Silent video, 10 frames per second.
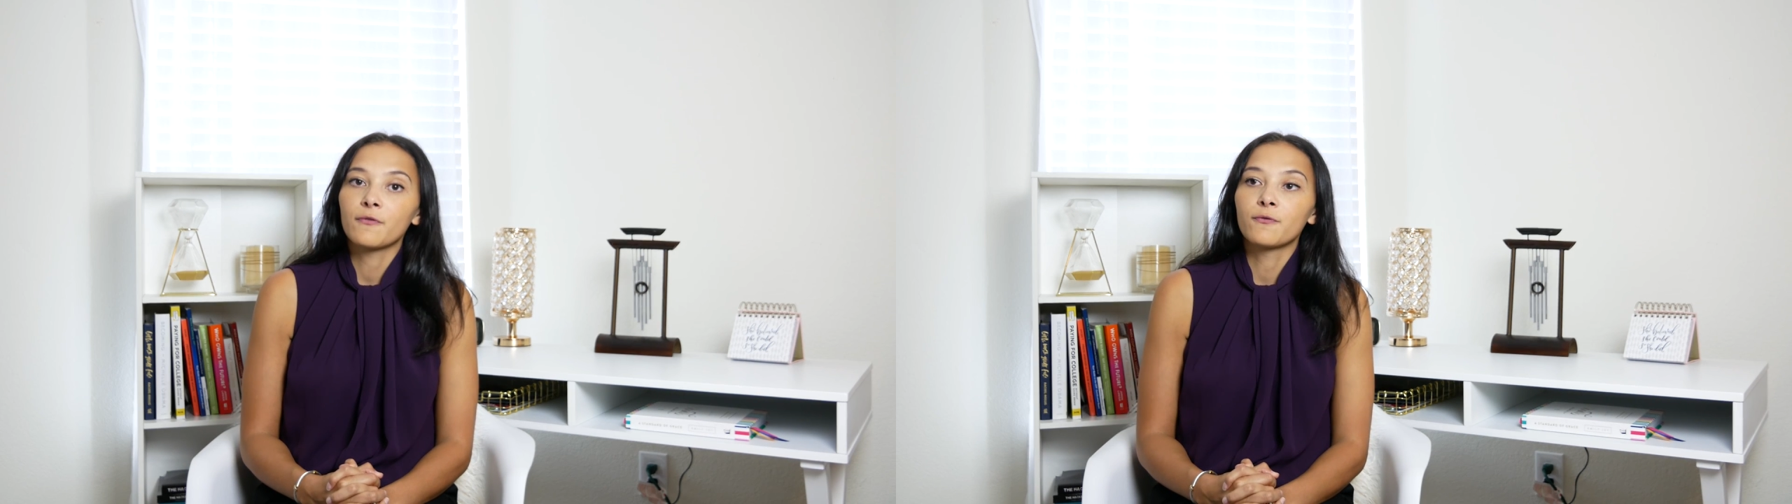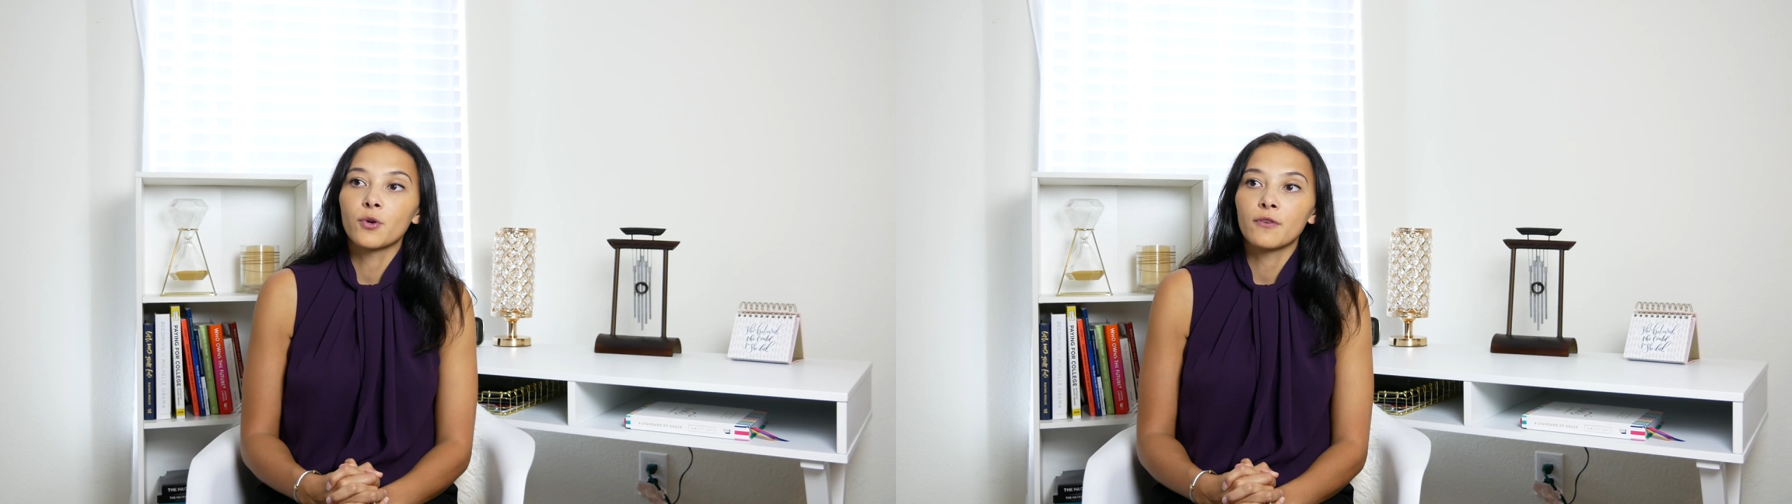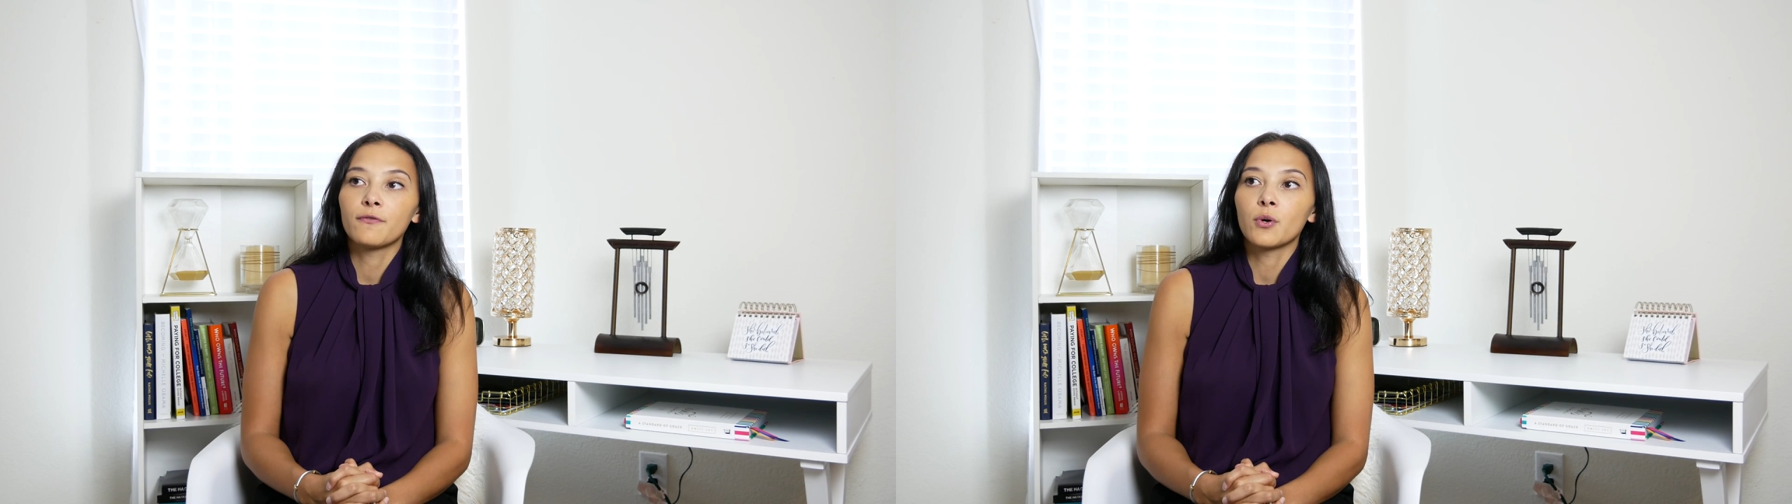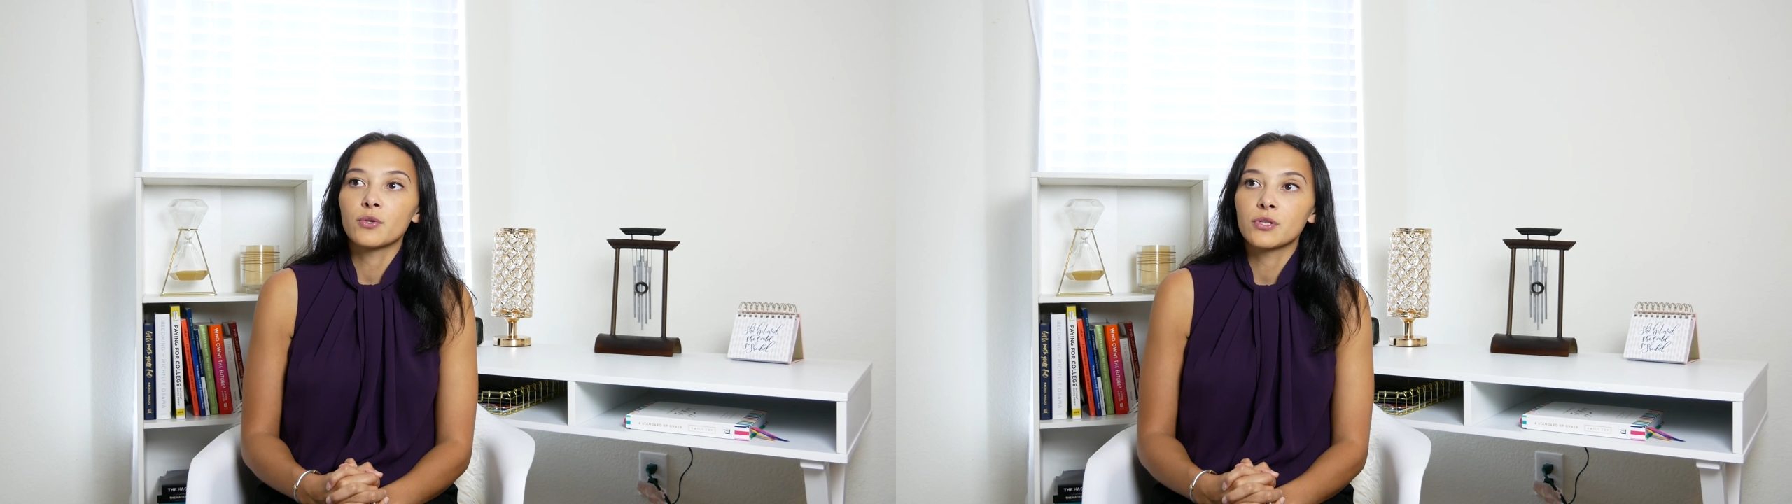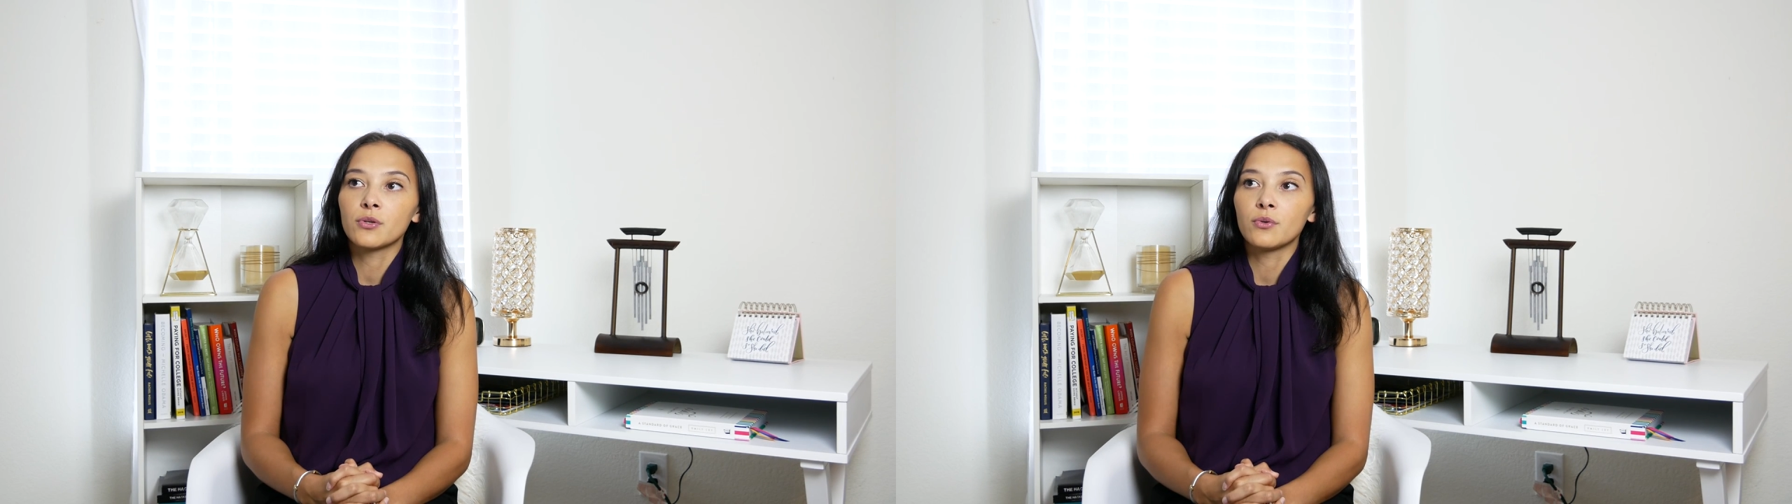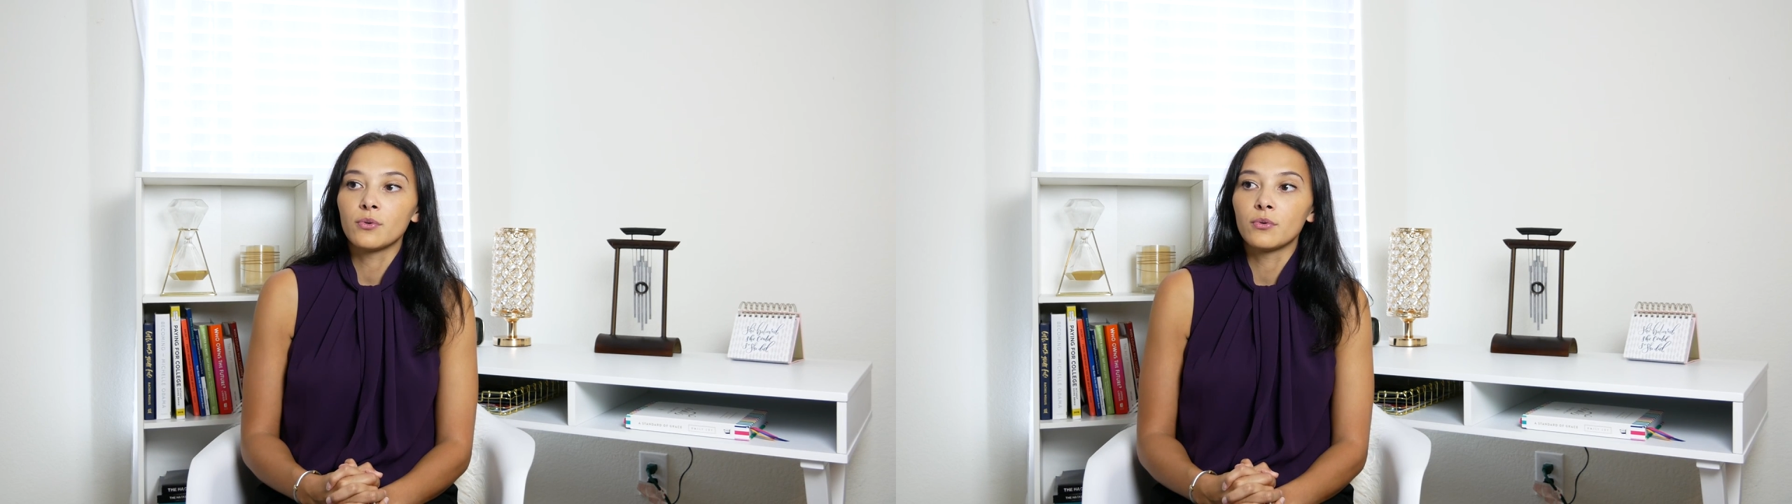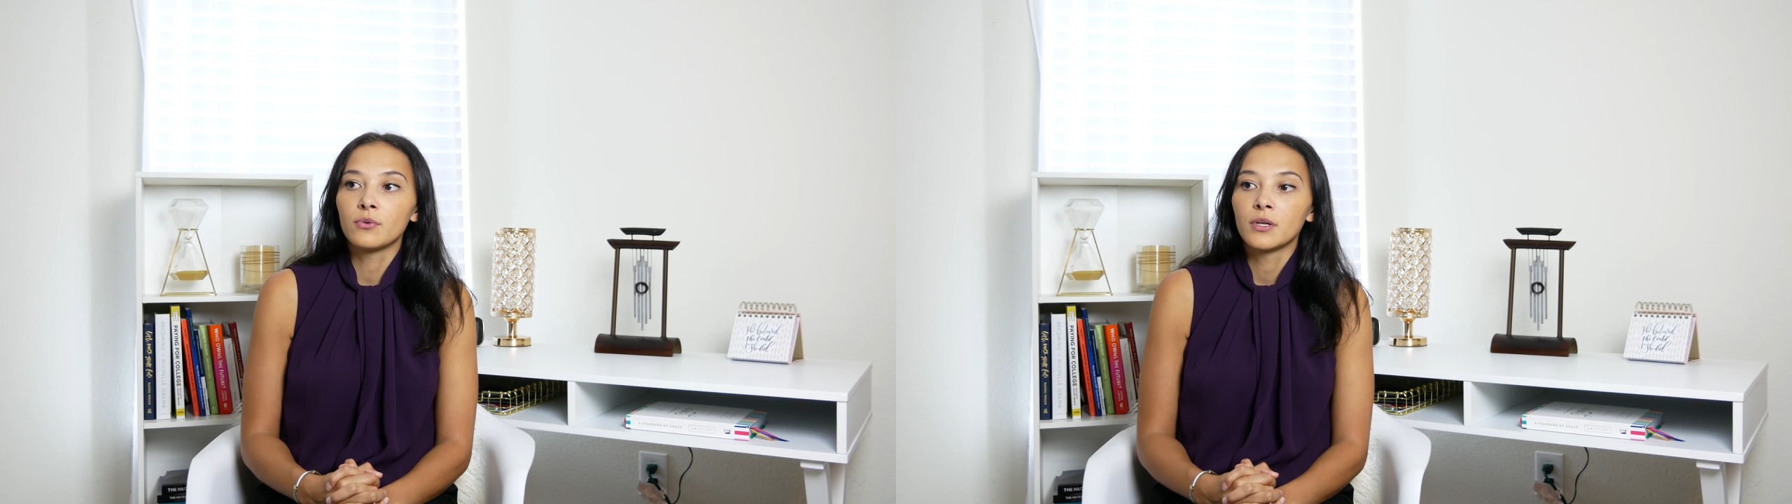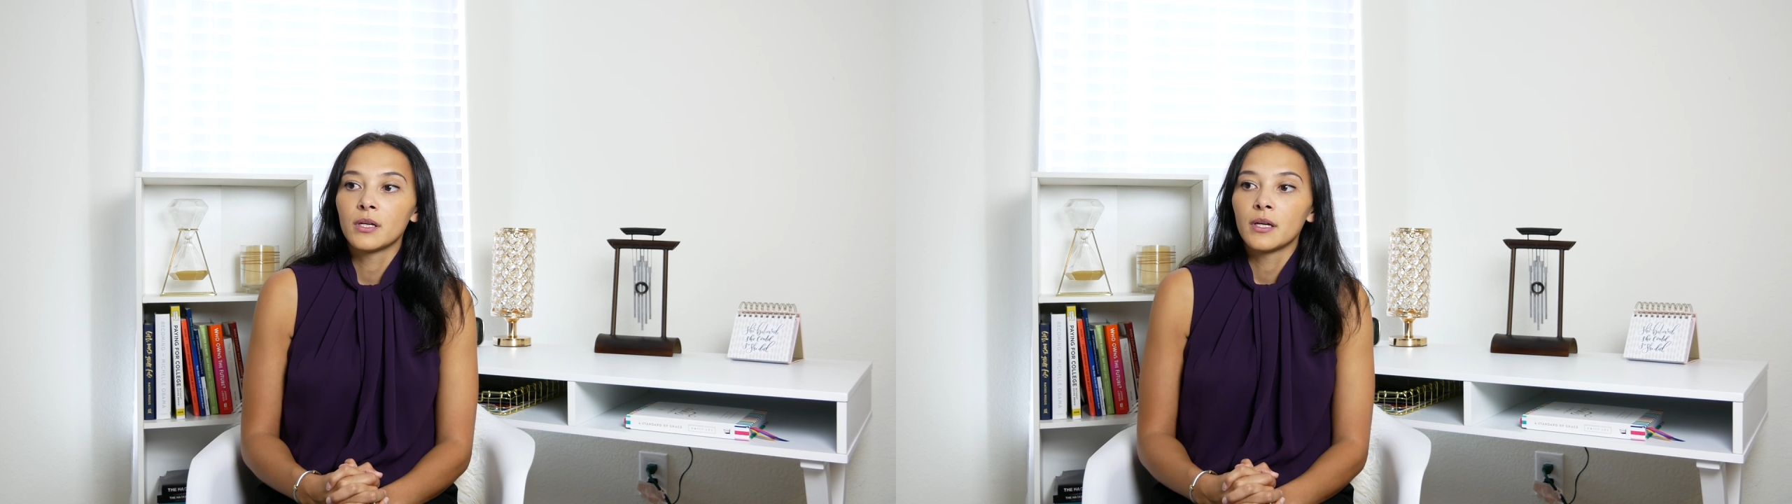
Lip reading: for folks who,